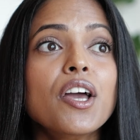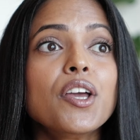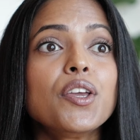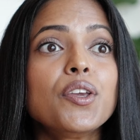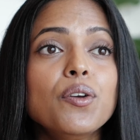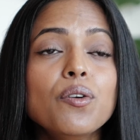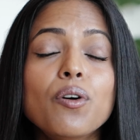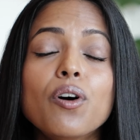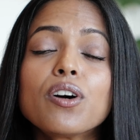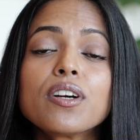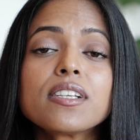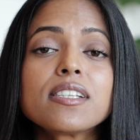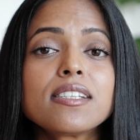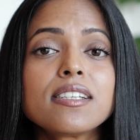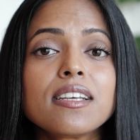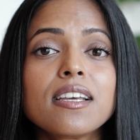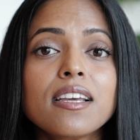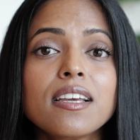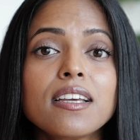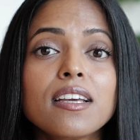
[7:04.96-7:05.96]
you are
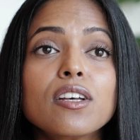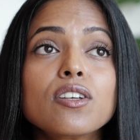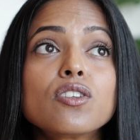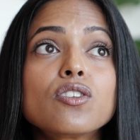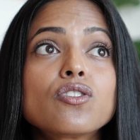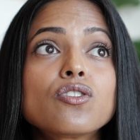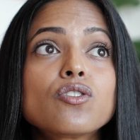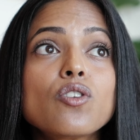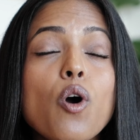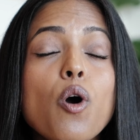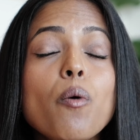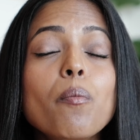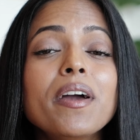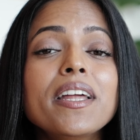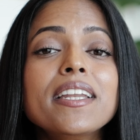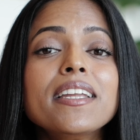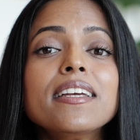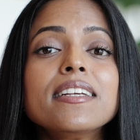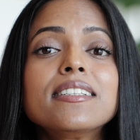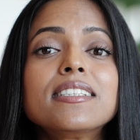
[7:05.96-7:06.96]
seeing so
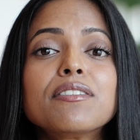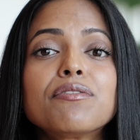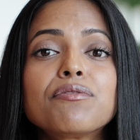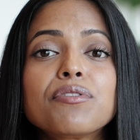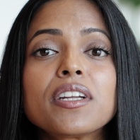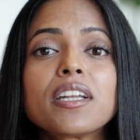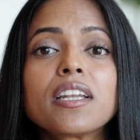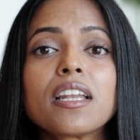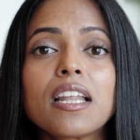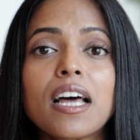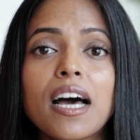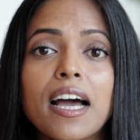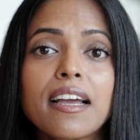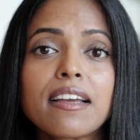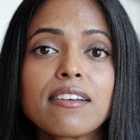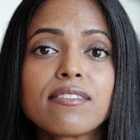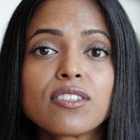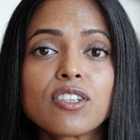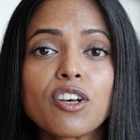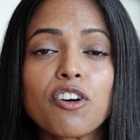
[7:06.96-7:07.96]
many different
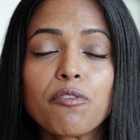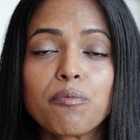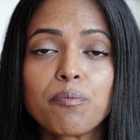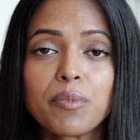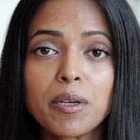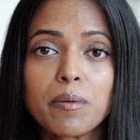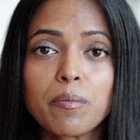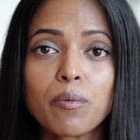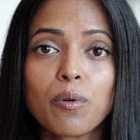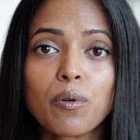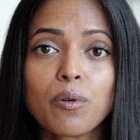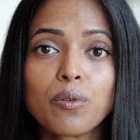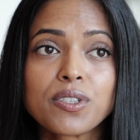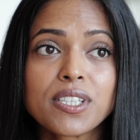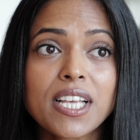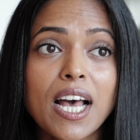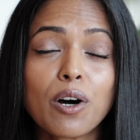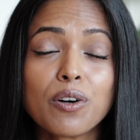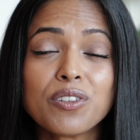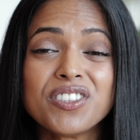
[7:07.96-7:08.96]
lives of people
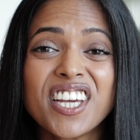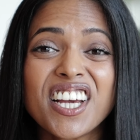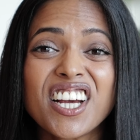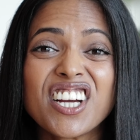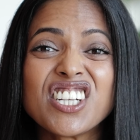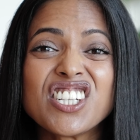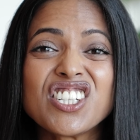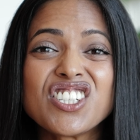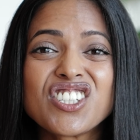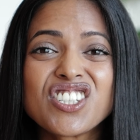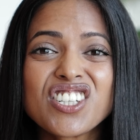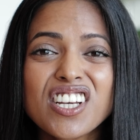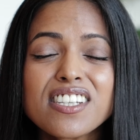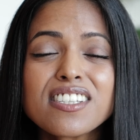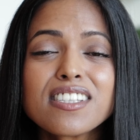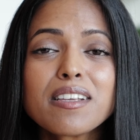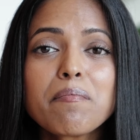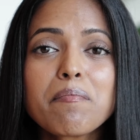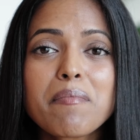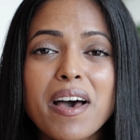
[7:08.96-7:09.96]
out there in
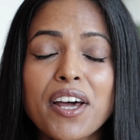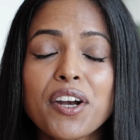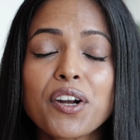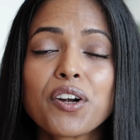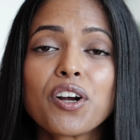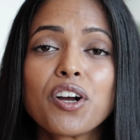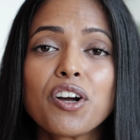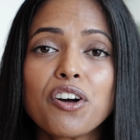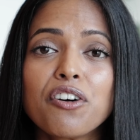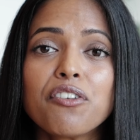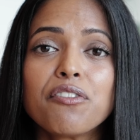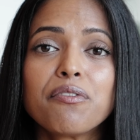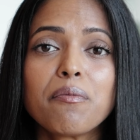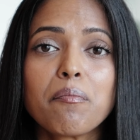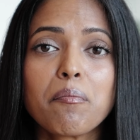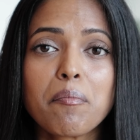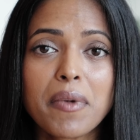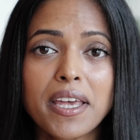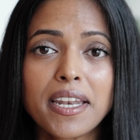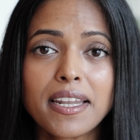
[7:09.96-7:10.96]
just a matter of
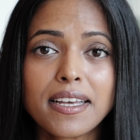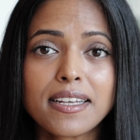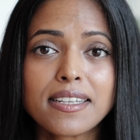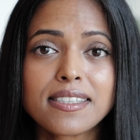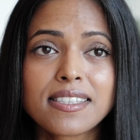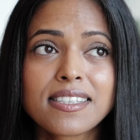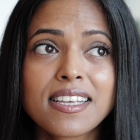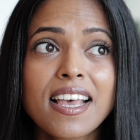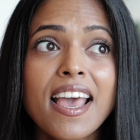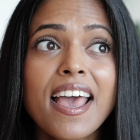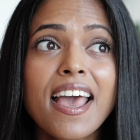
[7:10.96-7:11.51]
minutes.